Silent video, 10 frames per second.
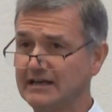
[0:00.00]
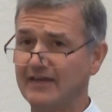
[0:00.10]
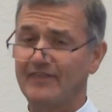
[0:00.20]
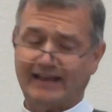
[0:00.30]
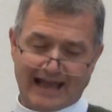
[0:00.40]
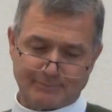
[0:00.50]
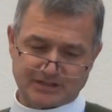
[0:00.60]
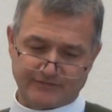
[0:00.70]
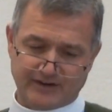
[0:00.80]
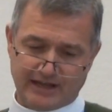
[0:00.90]
and the
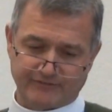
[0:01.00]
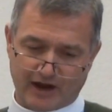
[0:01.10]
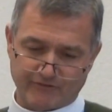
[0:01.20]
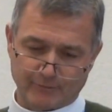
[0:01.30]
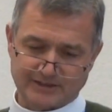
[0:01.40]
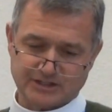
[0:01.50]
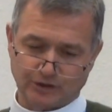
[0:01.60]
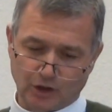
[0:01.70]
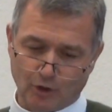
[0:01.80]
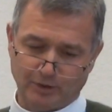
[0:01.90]
captivity of governments
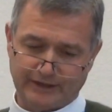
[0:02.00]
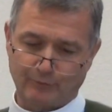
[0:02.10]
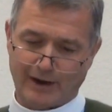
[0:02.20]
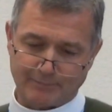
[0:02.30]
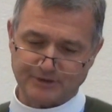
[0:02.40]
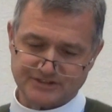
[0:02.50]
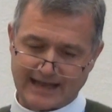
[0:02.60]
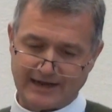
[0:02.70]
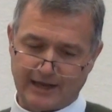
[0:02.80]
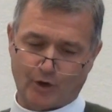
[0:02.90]
globally
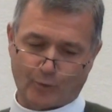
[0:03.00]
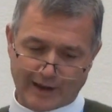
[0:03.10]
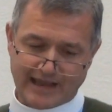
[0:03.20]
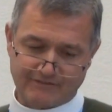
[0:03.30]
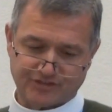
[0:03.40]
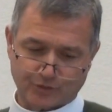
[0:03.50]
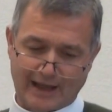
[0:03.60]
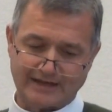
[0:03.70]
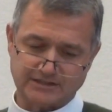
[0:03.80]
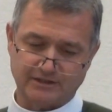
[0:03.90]
represent a grave
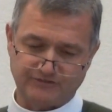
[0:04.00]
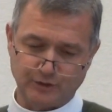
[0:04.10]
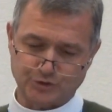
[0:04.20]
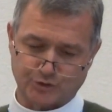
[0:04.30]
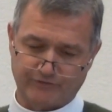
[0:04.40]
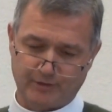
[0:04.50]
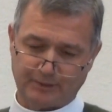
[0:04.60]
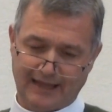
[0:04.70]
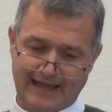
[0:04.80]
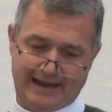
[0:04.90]
threat to the future of the
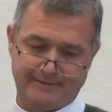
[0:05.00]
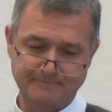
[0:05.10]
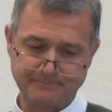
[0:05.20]
planet.